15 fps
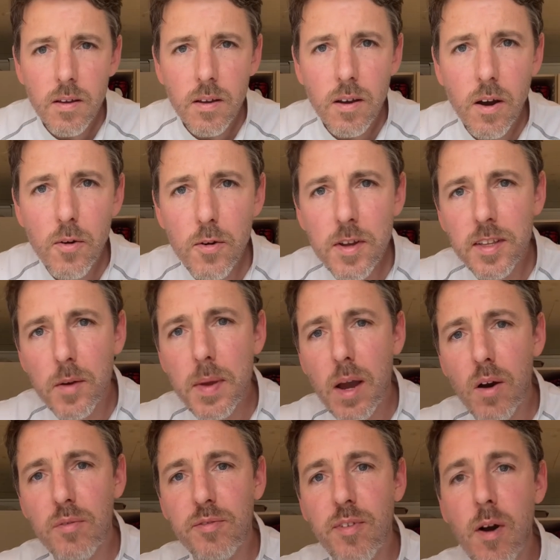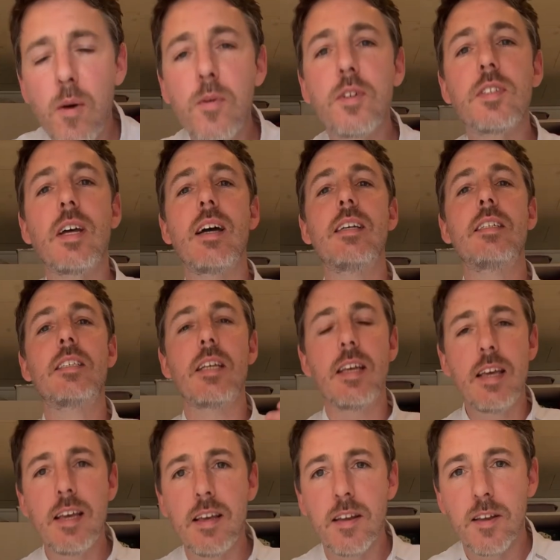Alright, there we go folks, that is
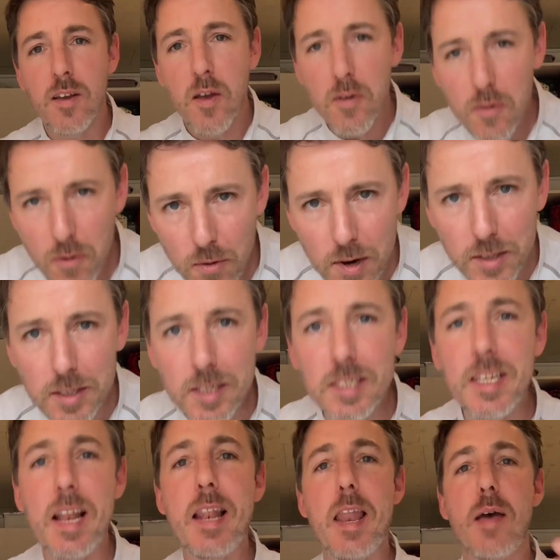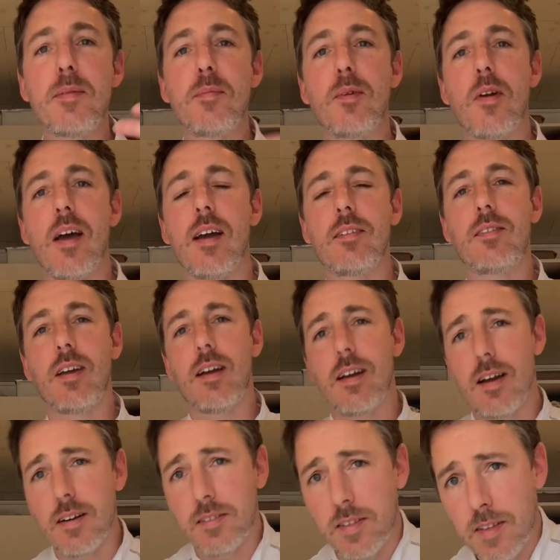it. Chris's lemon meringue
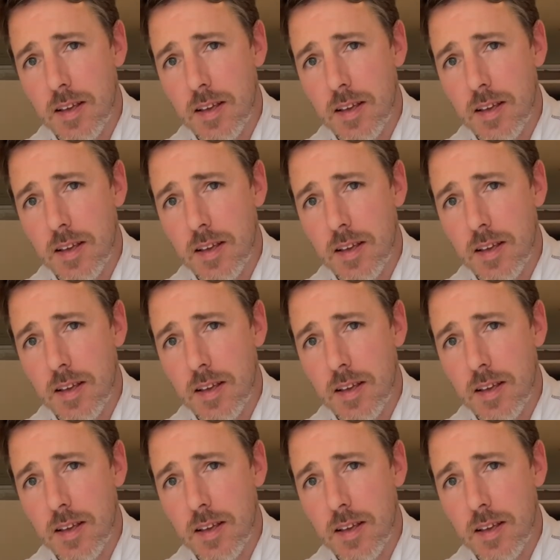tart.